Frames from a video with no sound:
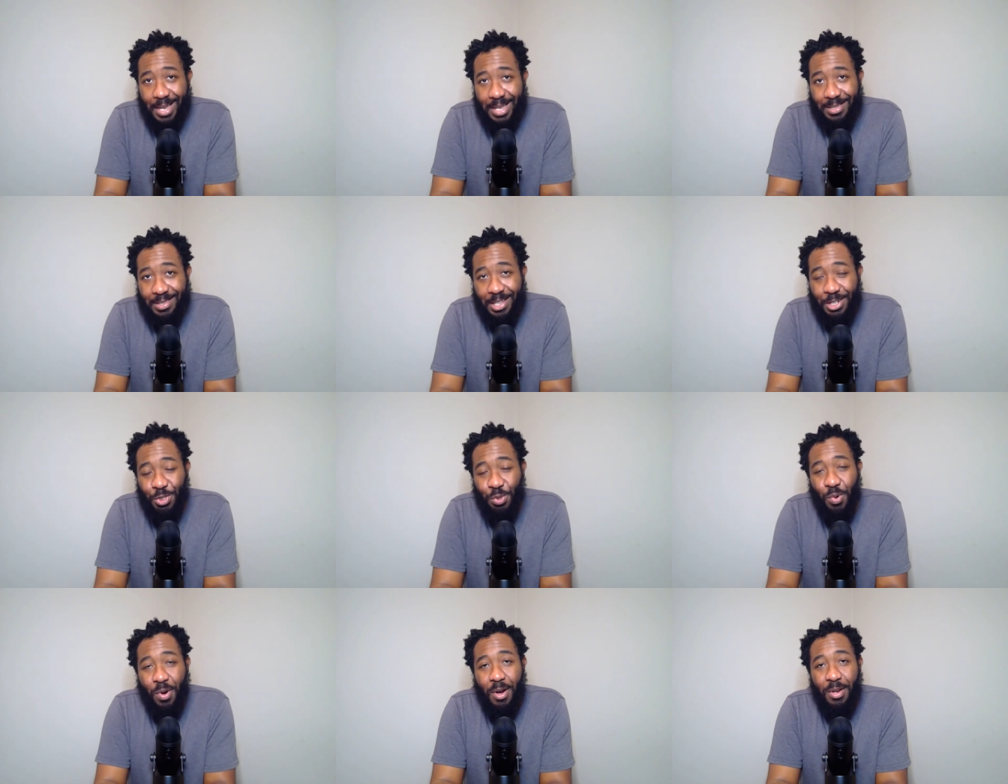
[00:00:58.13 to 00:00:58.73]
to
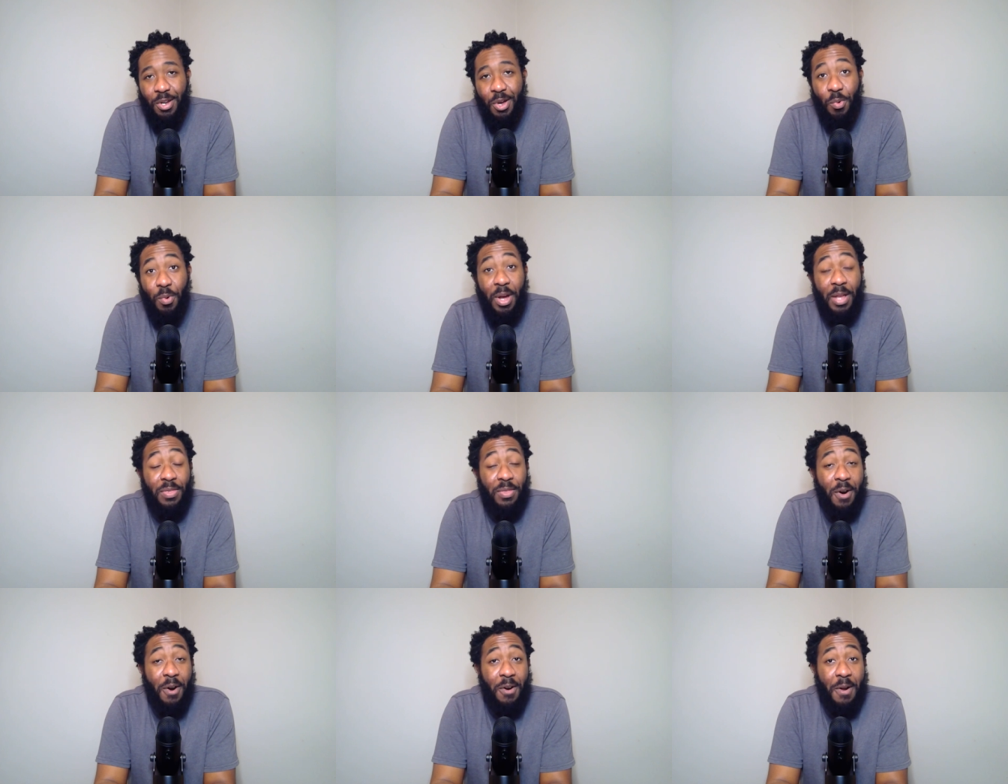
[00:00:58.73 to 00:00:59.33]
let you all know what I
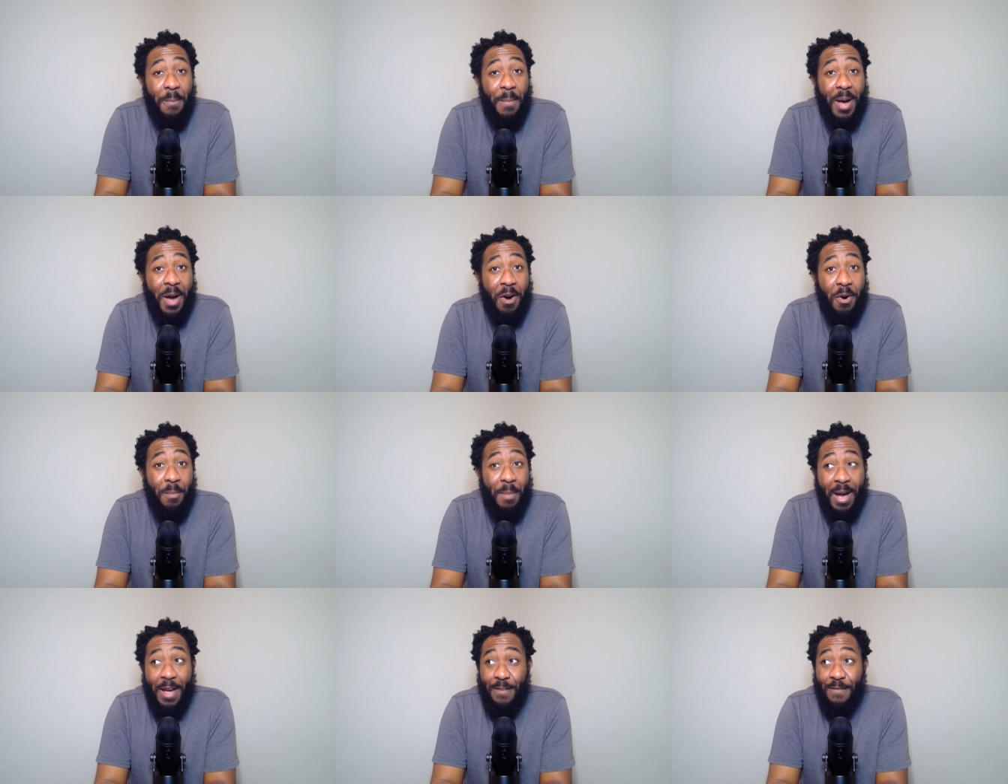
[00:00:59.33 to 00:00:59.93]
thought
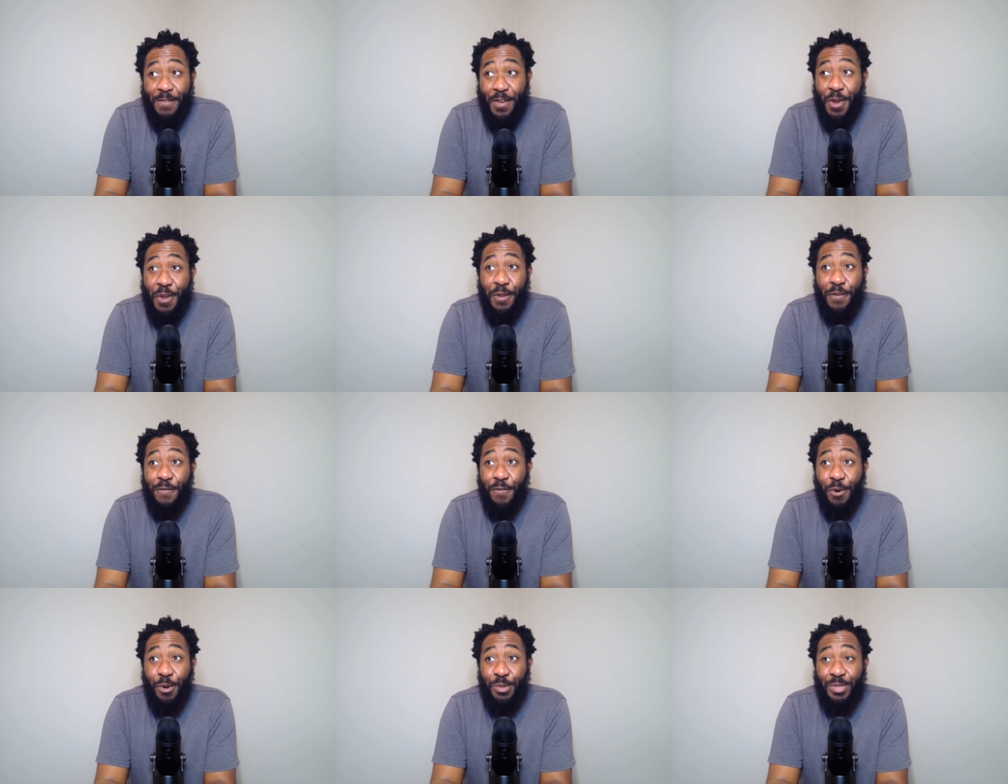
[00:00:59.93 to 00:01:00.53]
about my very
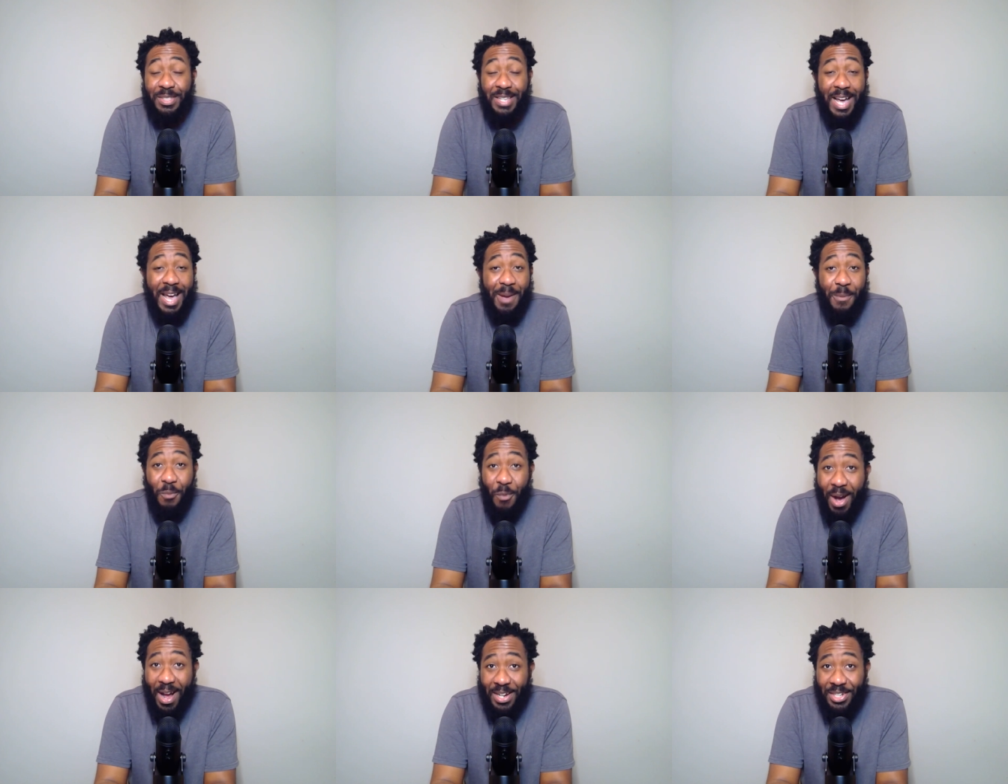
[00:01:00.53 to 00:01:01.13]
first
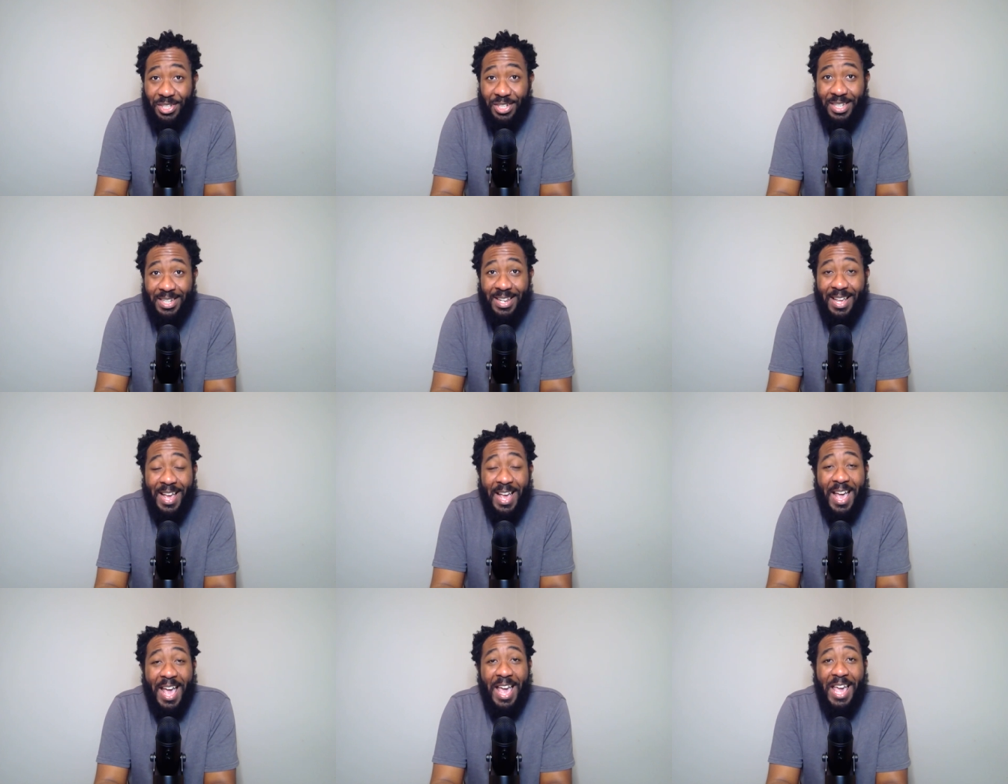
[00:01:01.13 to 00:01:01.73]
time watching
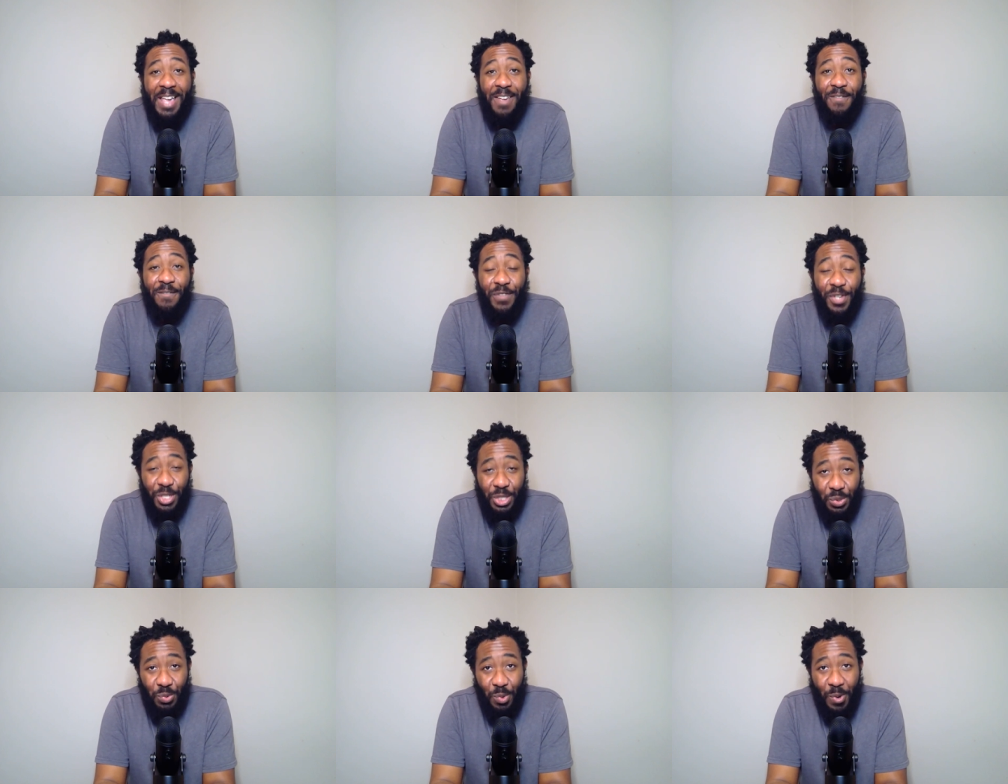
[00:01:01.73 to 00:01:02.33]
a
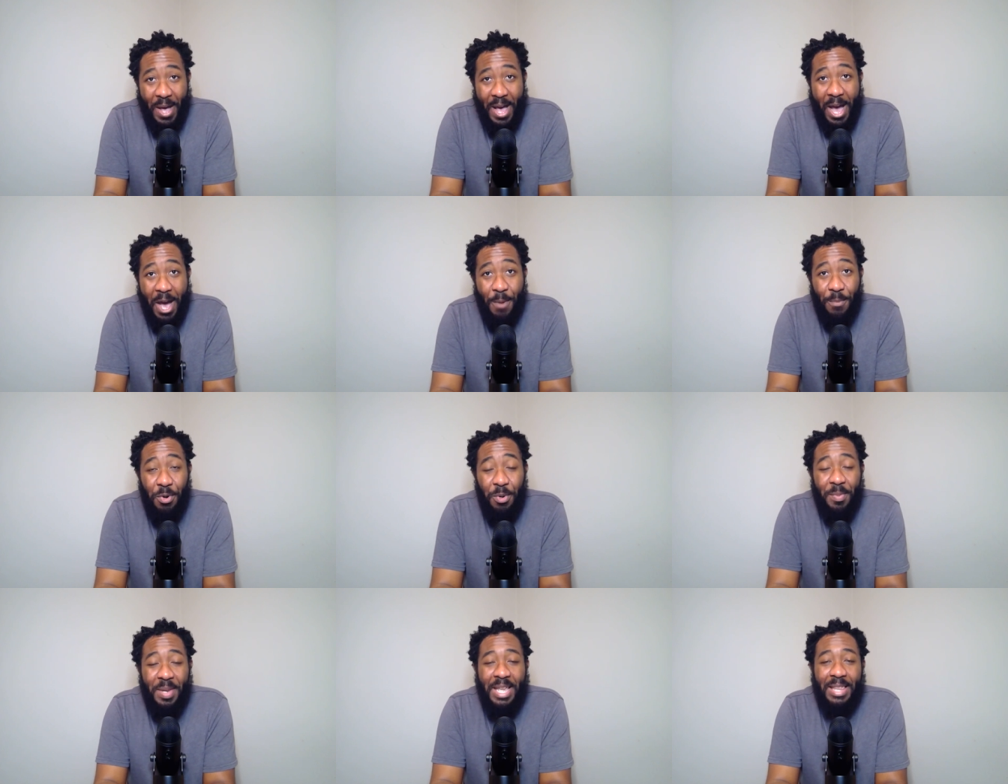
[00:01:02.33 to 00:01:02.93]
visual
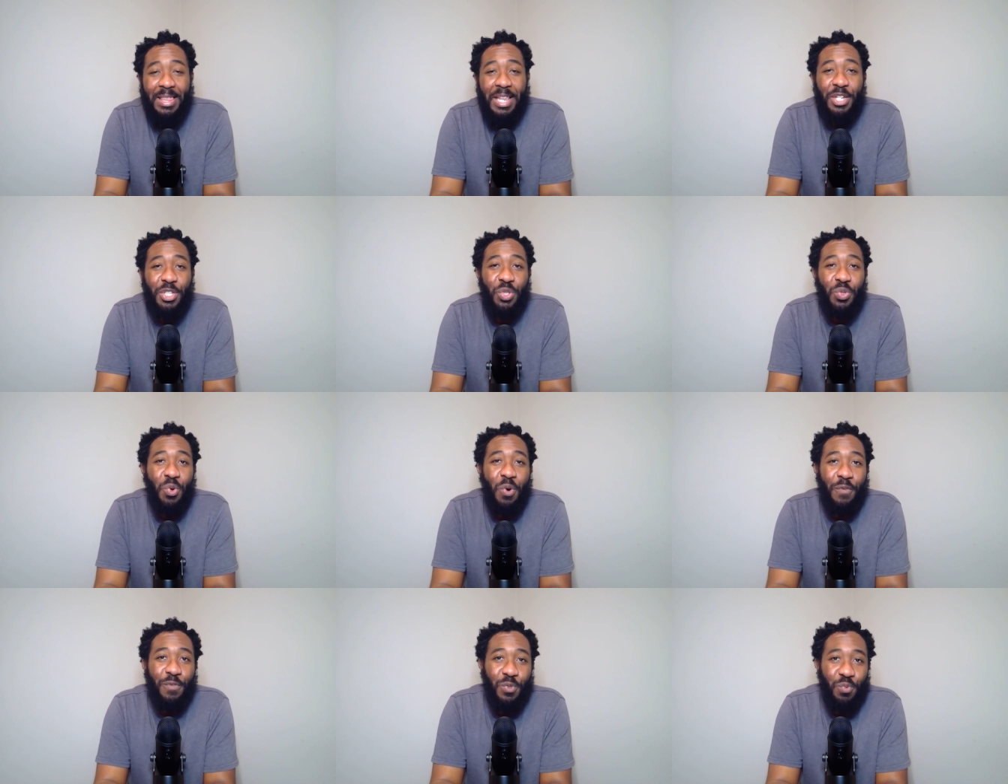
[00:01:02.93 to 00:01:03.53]
album and let you
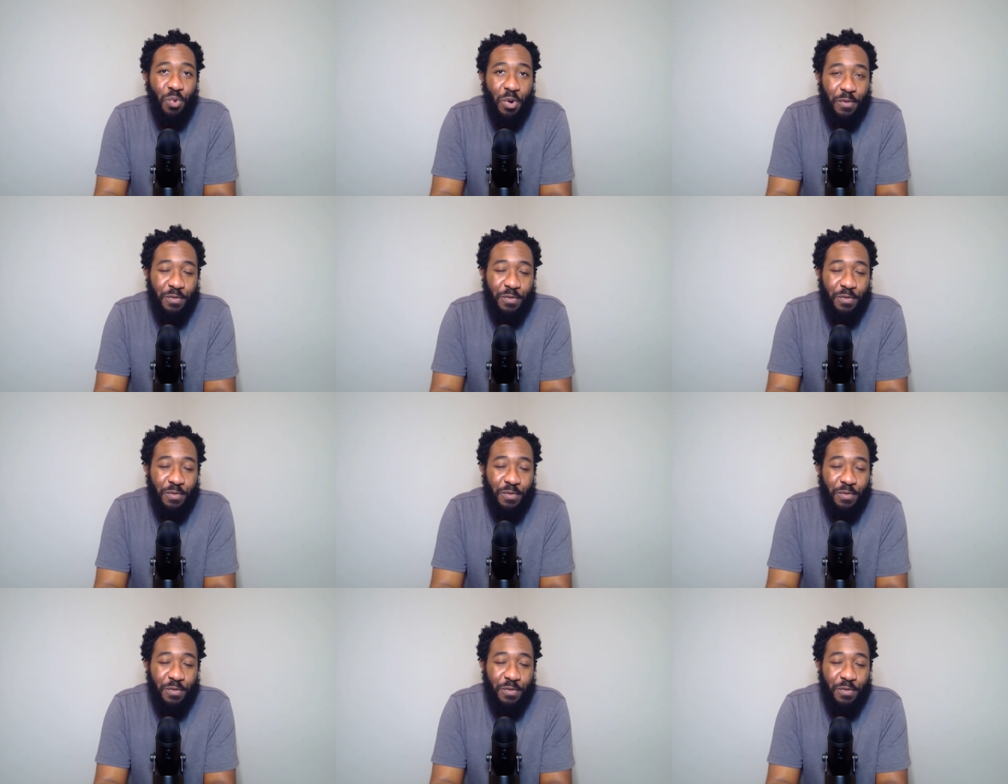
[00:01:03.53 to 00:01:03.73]
know if it's worth